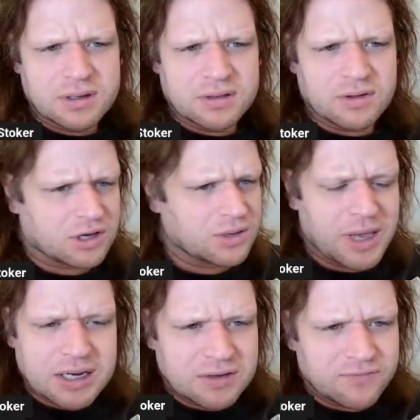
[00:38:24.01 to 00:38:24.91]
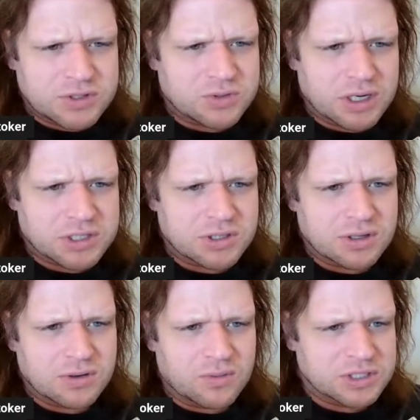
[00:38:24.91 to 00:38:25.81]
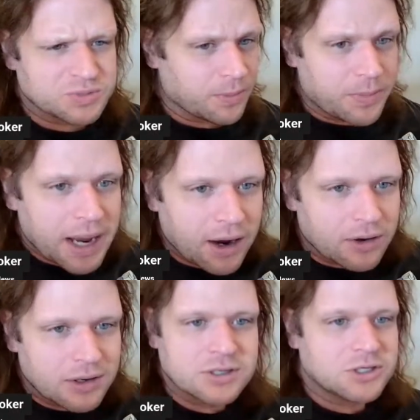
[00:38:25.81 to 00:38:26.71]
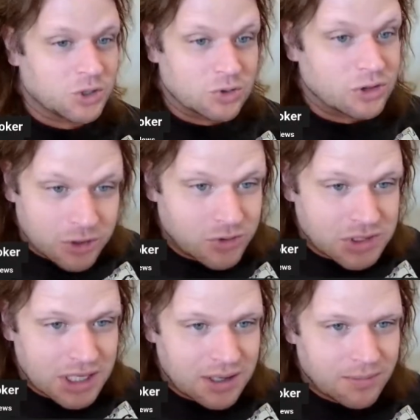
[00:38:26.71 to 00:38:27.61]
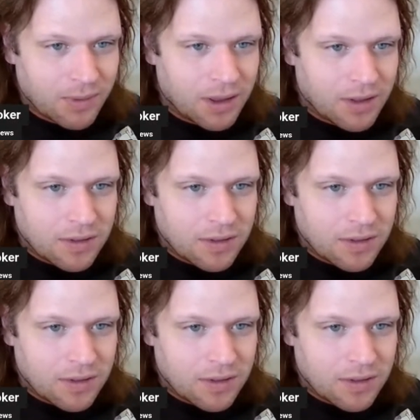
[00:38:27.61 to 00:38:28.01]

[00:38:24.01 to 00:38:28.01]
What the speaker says: their command infrastructure, was prepared to lose him?